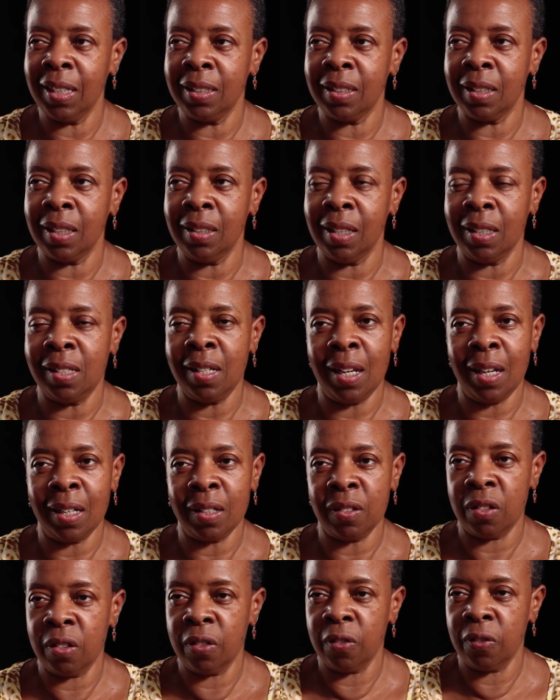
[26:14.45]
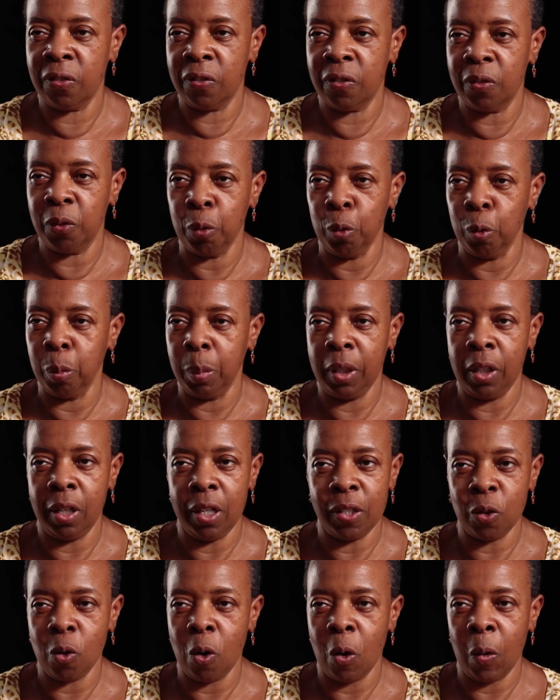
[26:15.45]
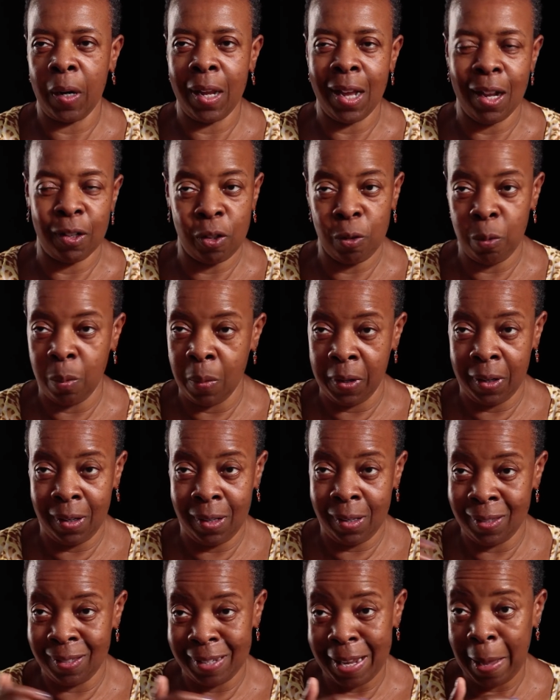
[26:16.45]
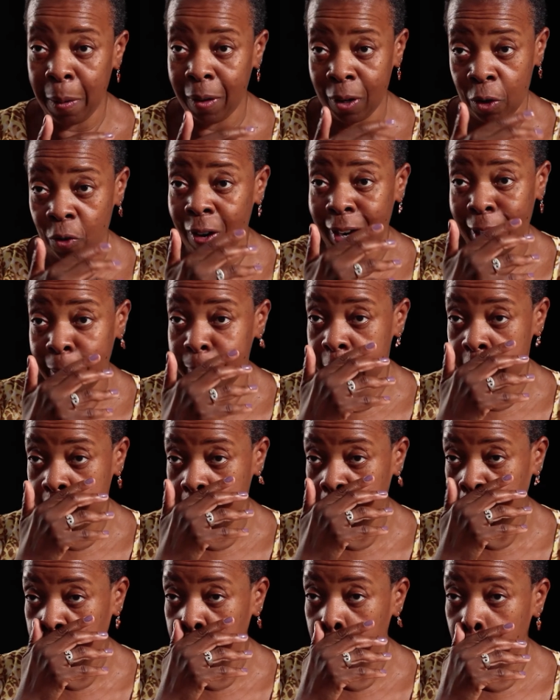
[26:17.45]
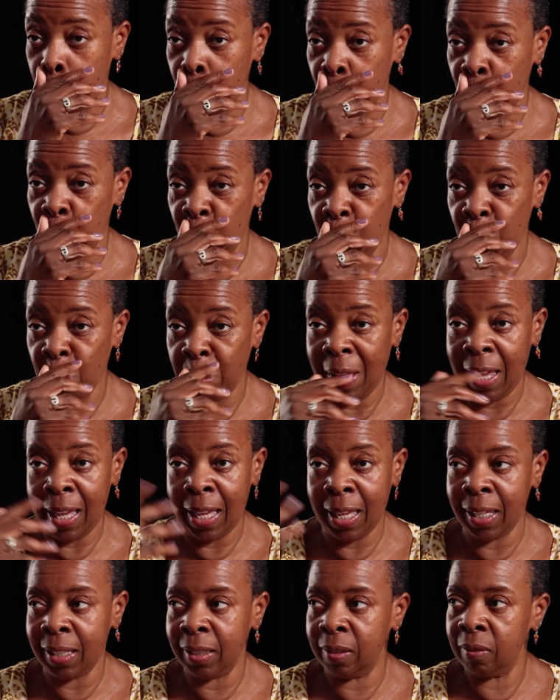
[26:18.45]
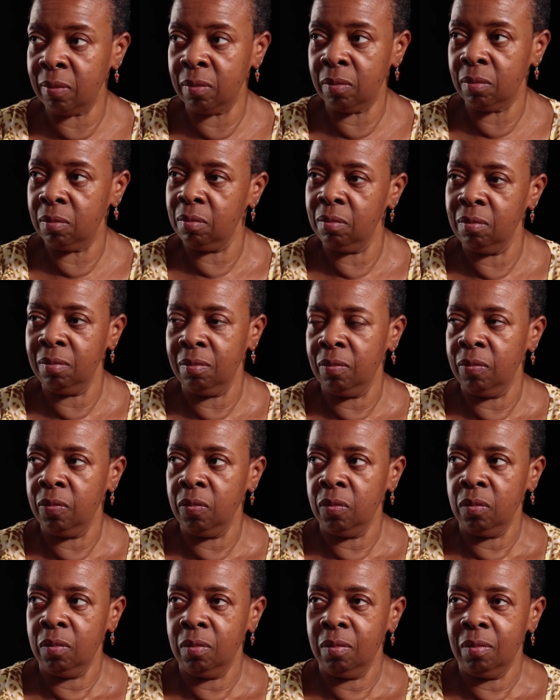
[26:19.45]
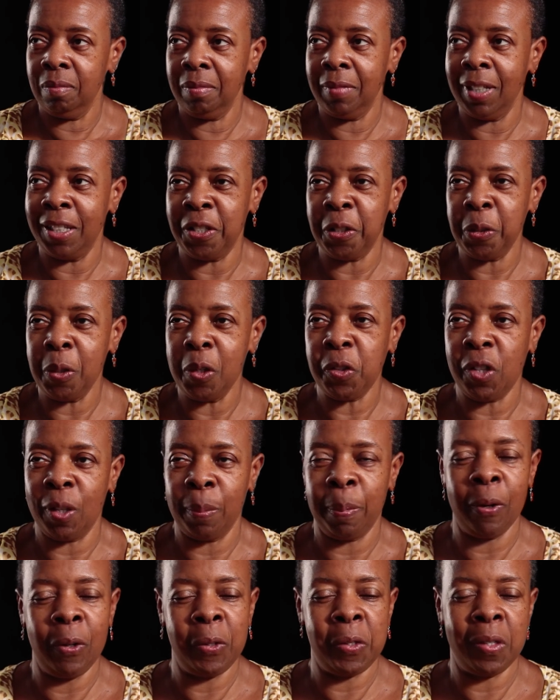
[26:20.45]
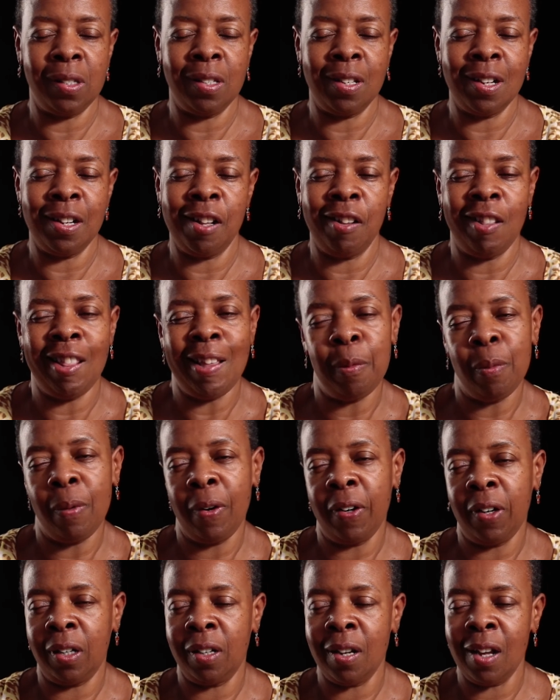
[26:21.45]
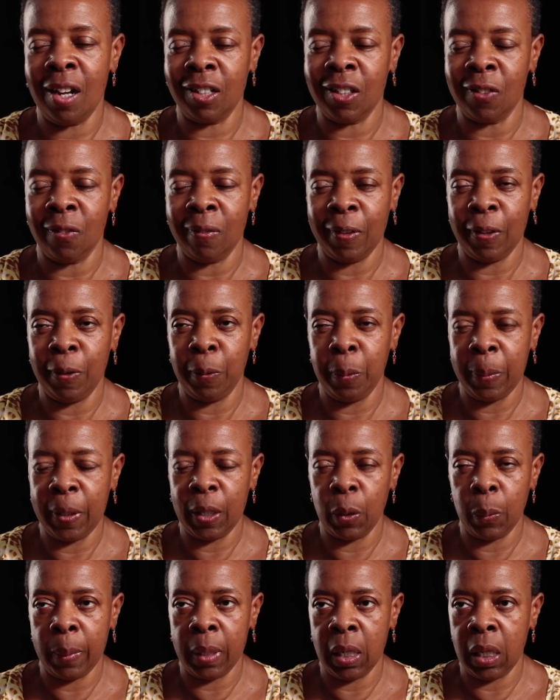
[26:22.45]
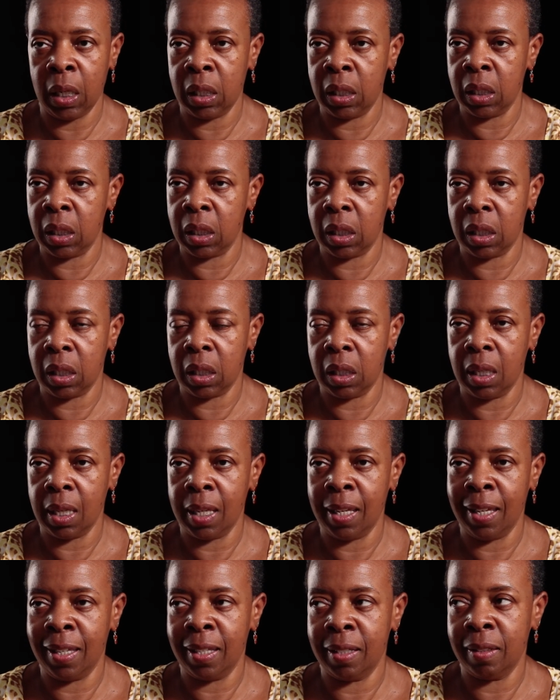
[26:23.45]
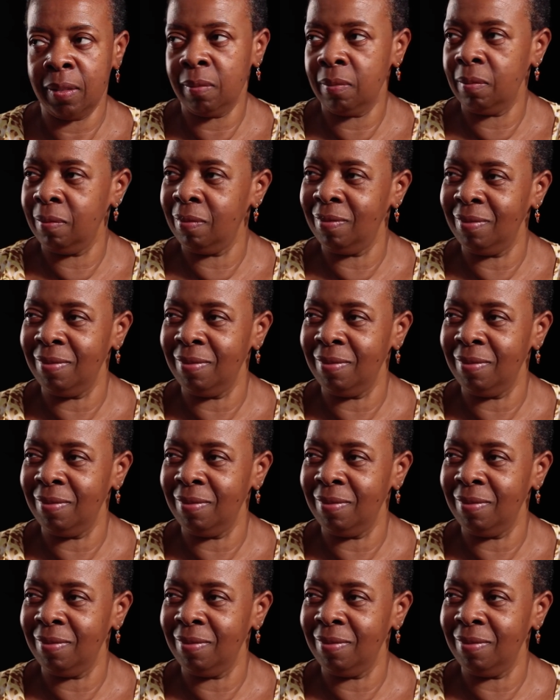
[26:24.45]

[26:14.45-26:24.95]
a detective normally that's going out to what is now a crime scene. And as soon as the person said that they were a detective, I knew what it was. And